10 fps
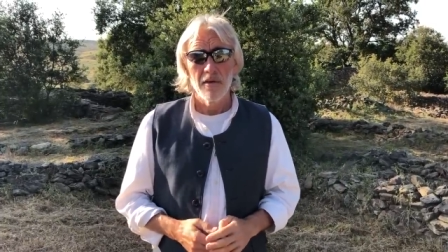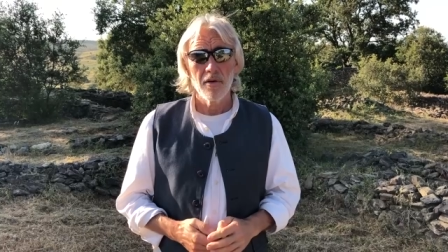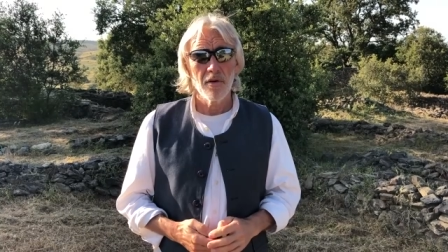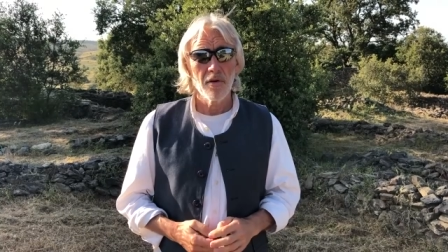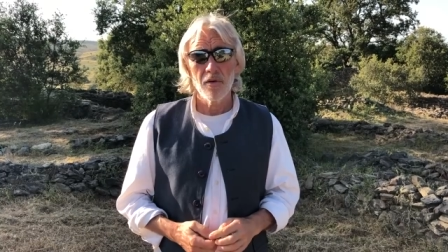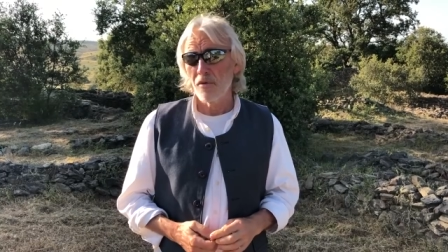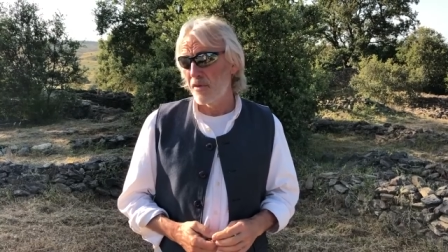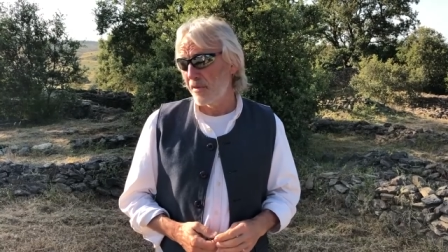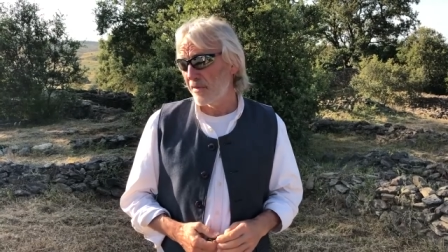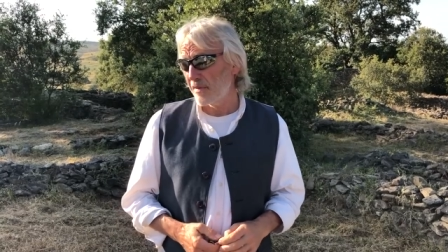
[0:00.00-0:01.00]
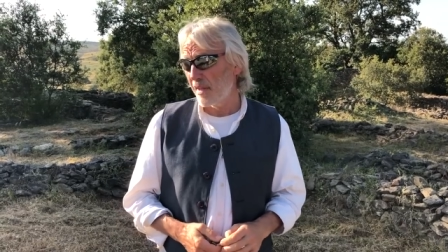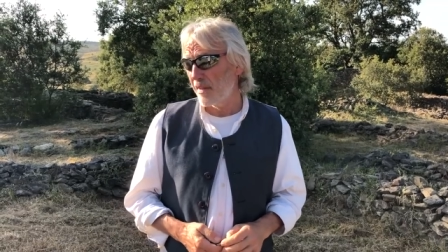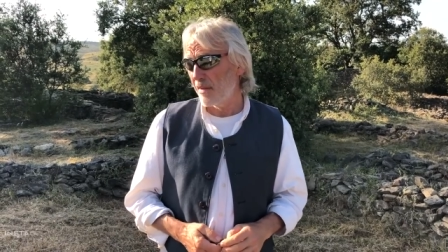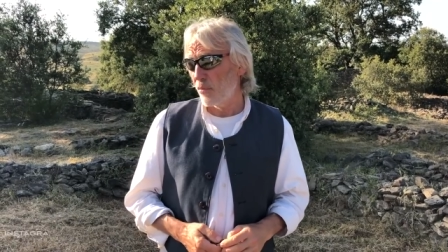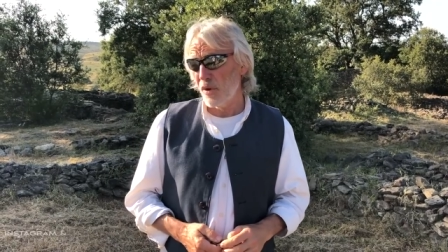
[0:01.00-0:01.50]
Oh, this
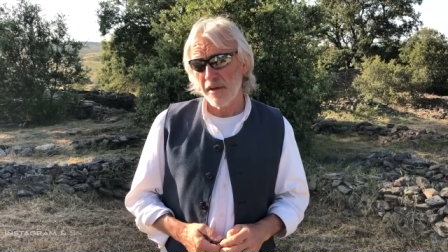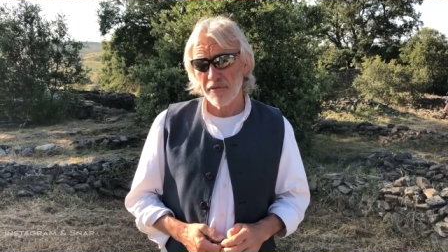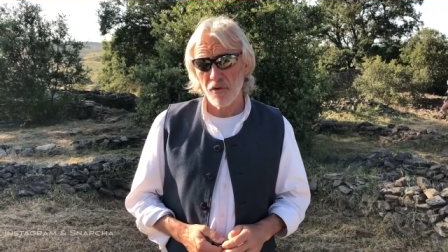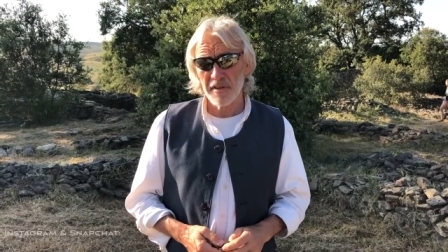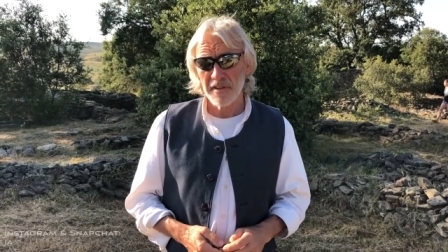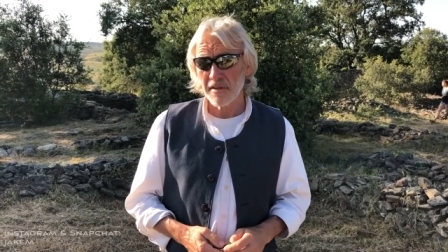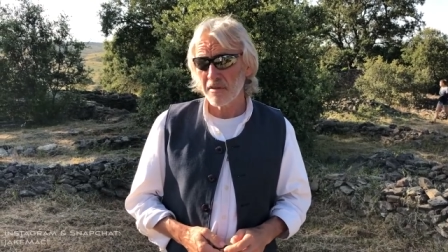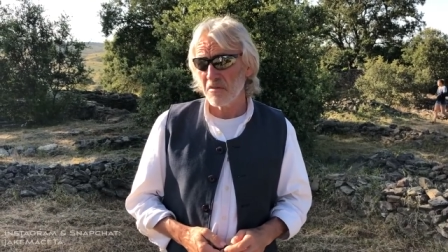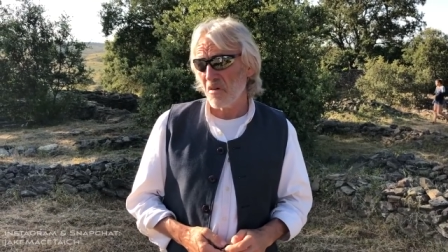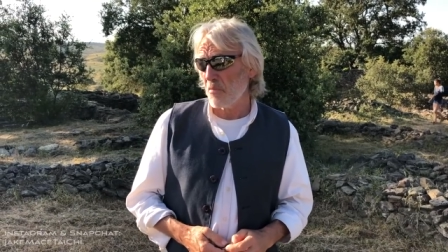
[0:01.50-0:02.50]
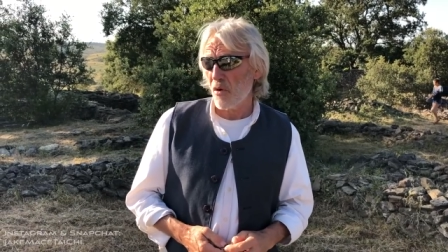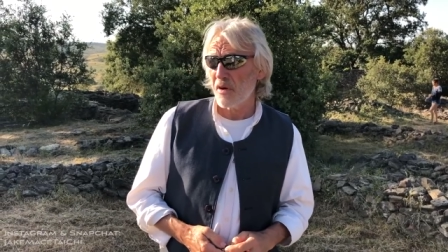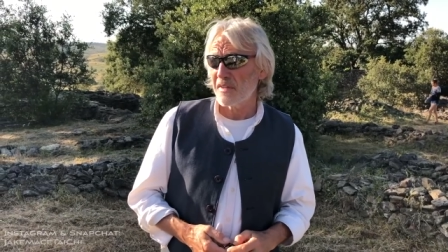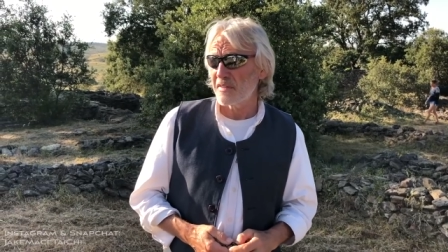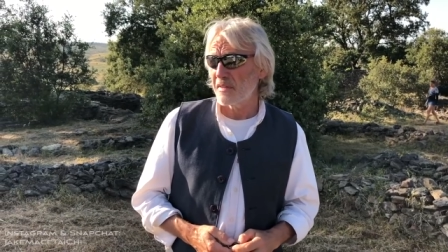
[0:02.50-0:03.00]
uh, we have 14, no, more
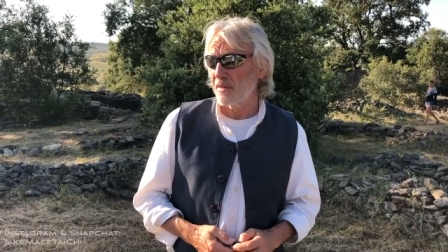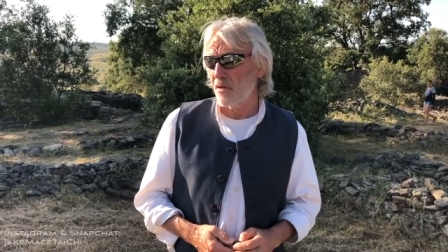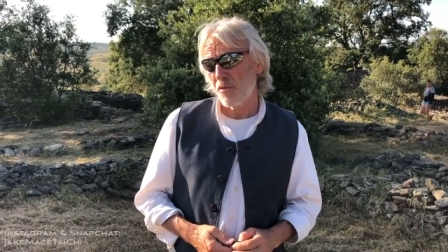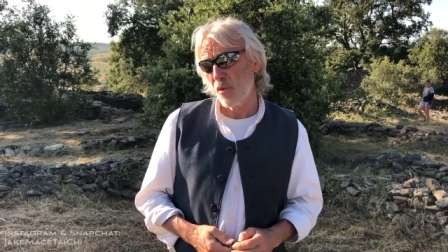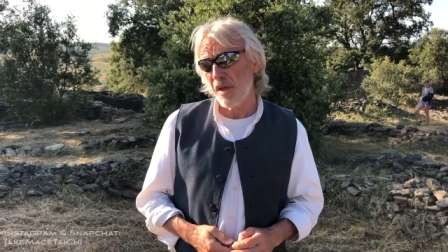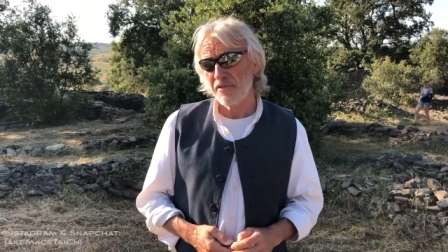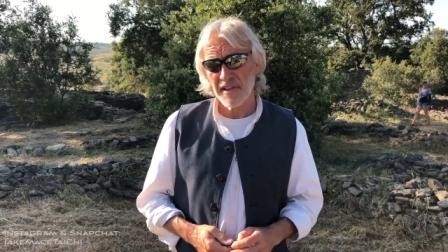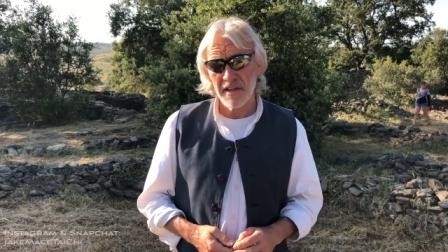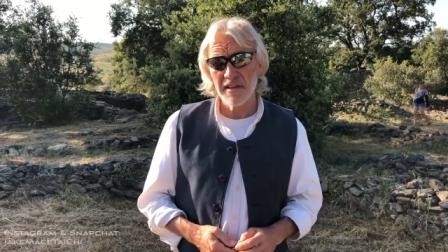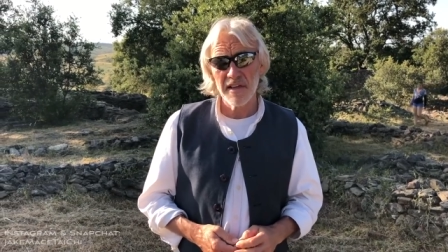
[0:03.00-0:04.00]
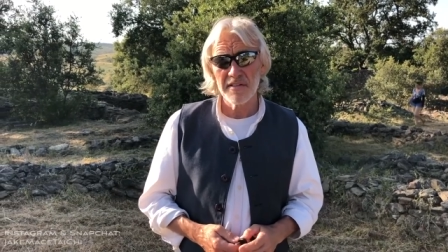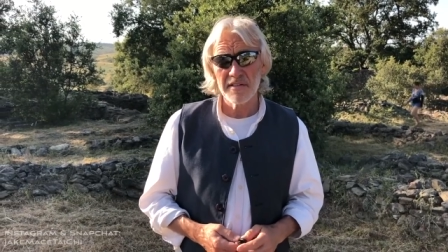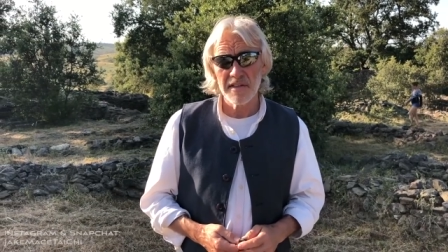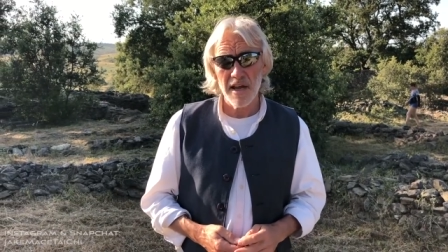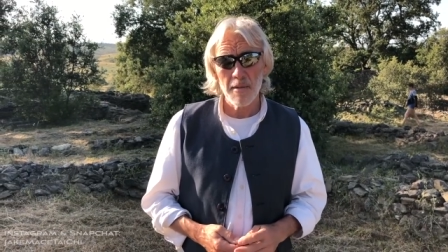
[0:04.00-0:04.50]
or less. No, we have 10
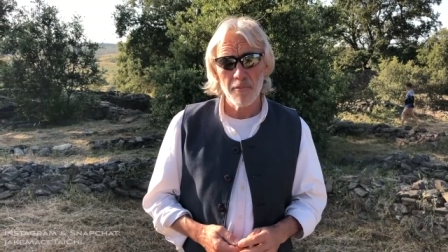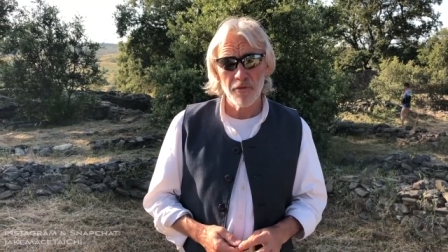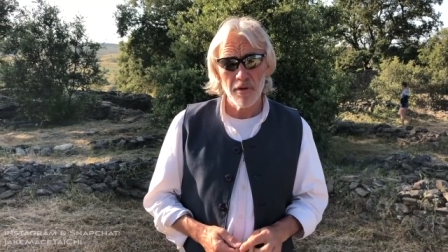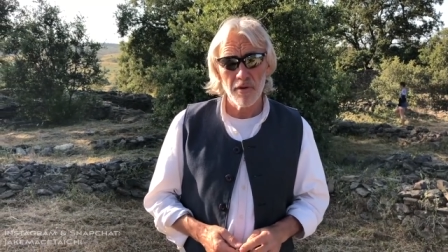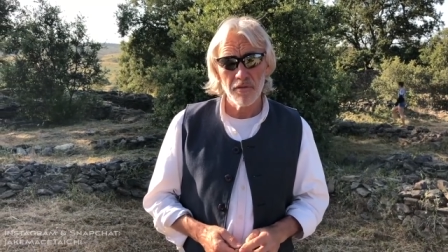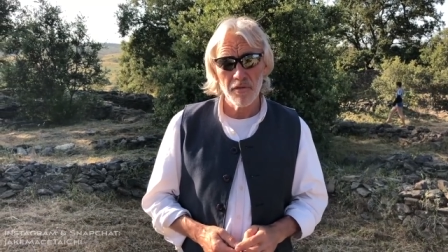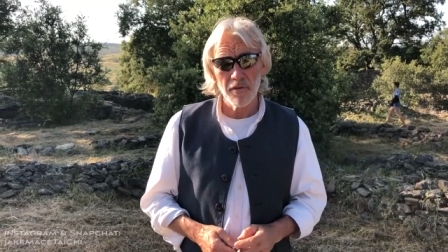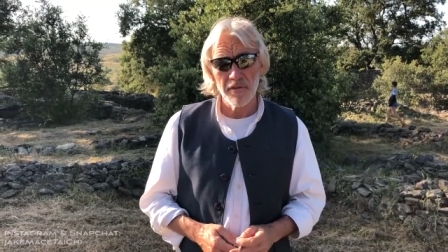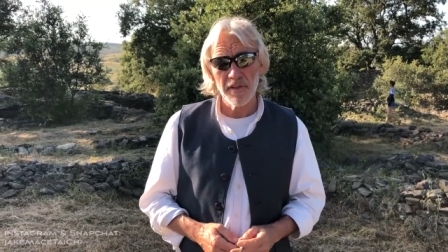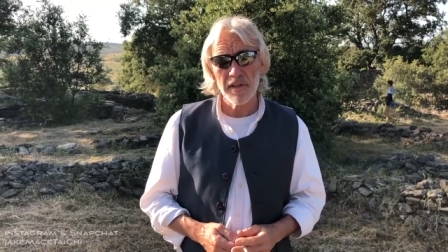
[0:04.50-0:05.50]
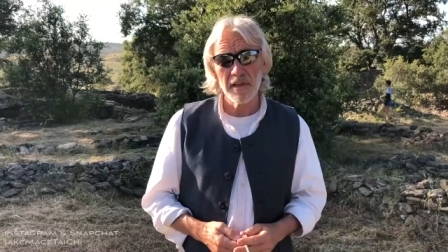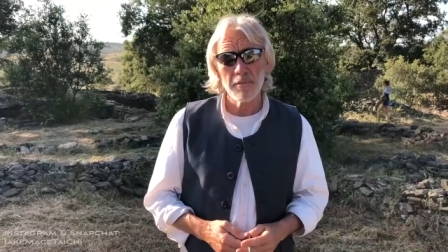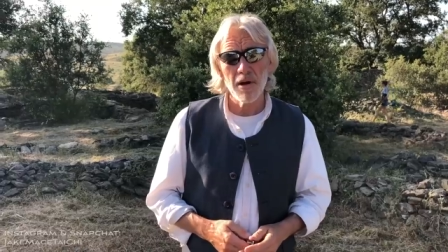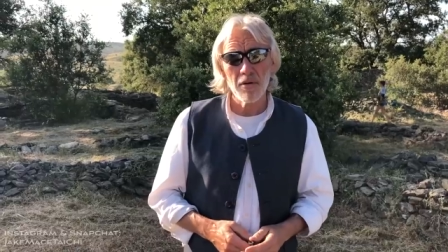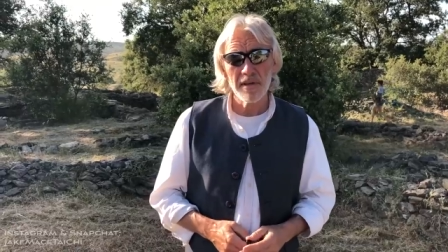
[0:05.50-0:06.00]
days time for, for thinking
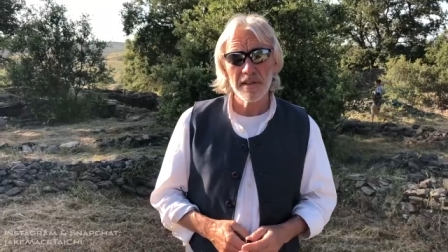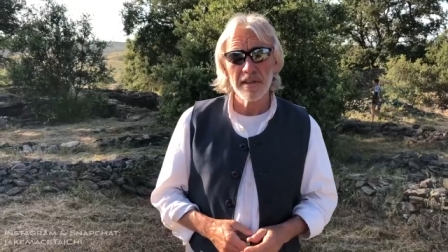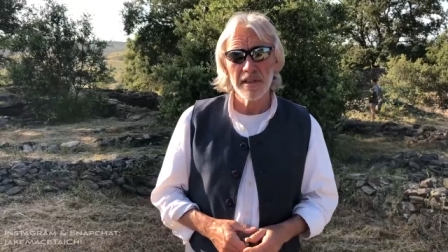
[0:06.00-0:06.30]
about it.